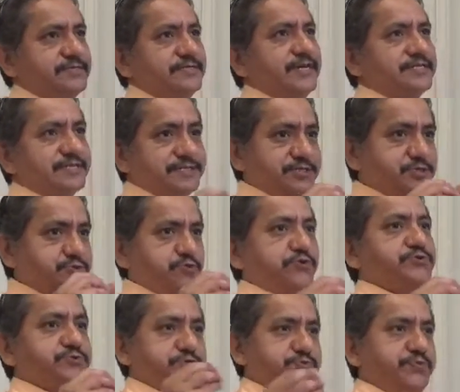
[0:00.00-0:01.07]
not that these
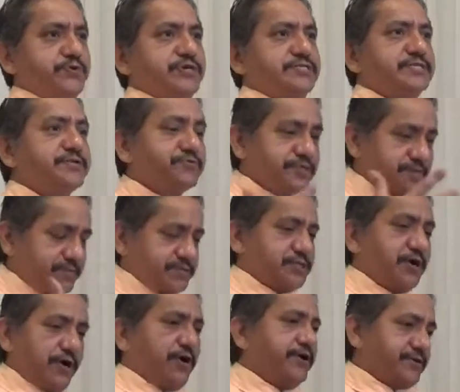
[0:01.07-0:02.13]
words were spoken literally, but
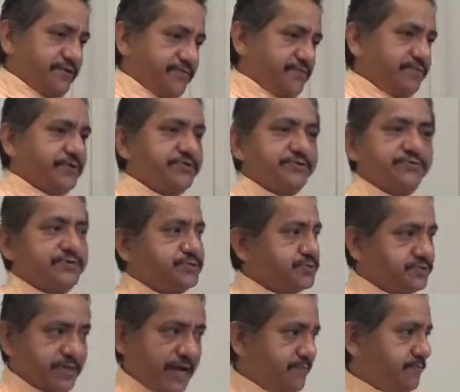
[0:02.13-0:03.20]
the heart of the mother
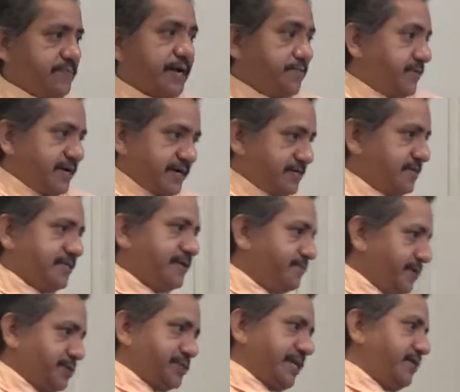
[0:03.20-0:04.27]
was, I'm, I'm not going to let
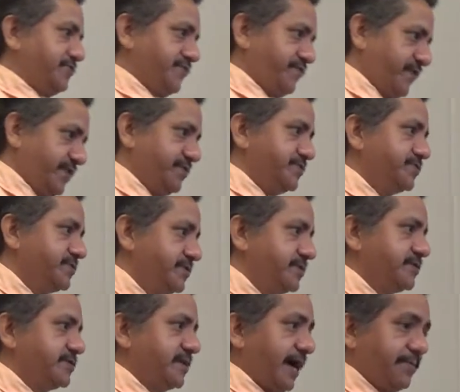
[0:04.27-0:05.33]
my child fail.
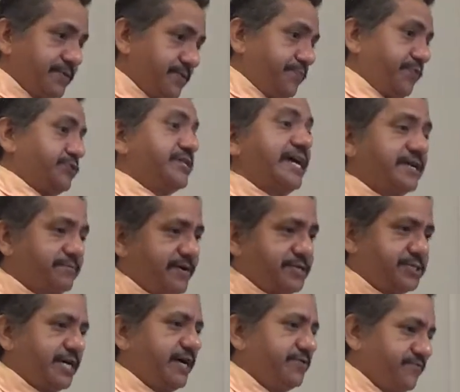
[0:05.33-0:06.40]
I'm going to protect my
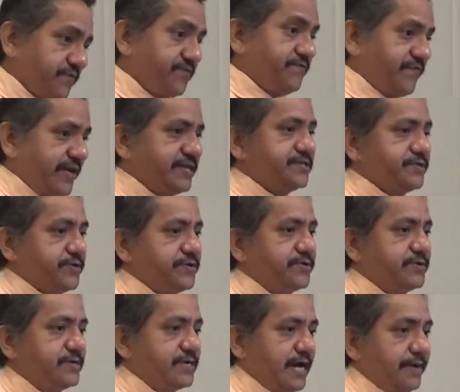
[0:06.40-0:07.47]
child from failure.
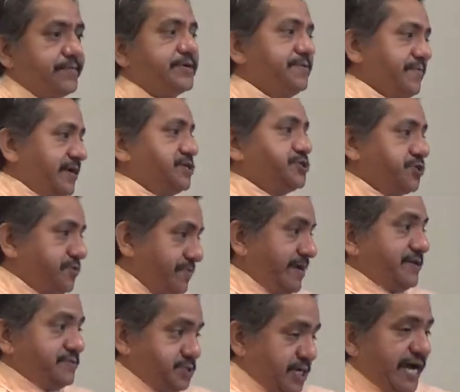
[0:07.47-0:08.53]
I'm going to make sure
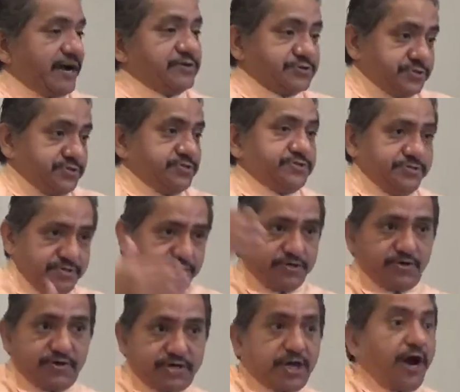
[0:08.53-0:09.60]
my child, you
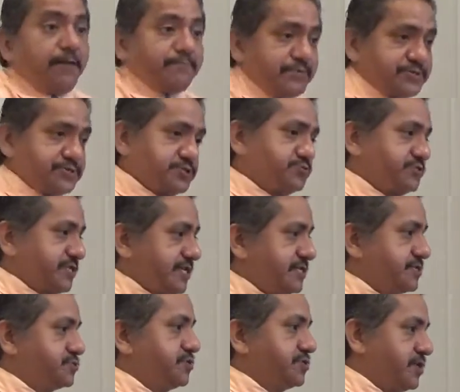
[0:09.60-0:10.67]
know, accomplishes what they
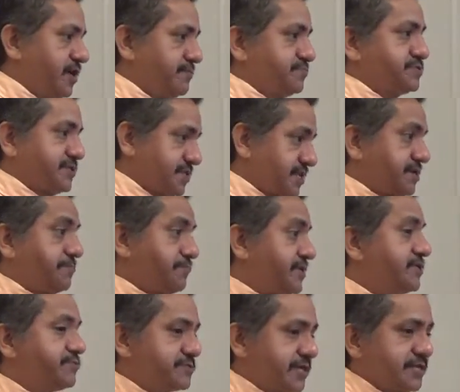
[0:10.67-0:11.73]
need to accomplish, that they
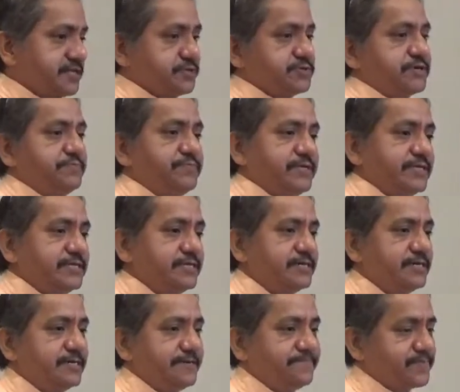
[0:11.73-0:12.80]
complete what they need to complete.
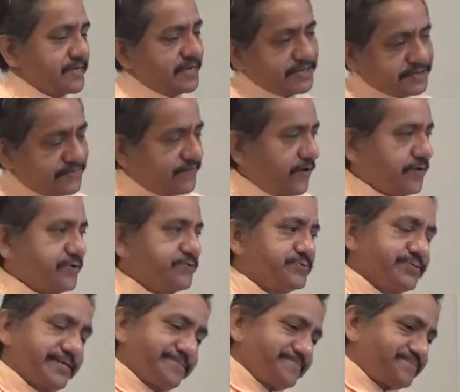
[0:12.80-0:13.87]
And the father
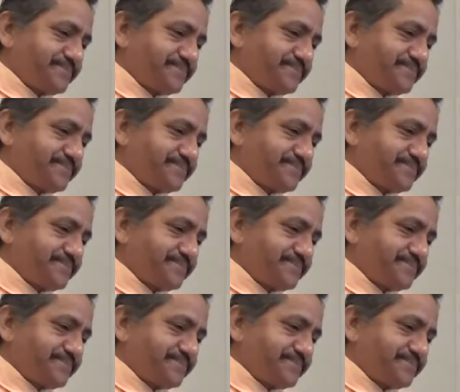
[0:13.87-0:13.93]
was like,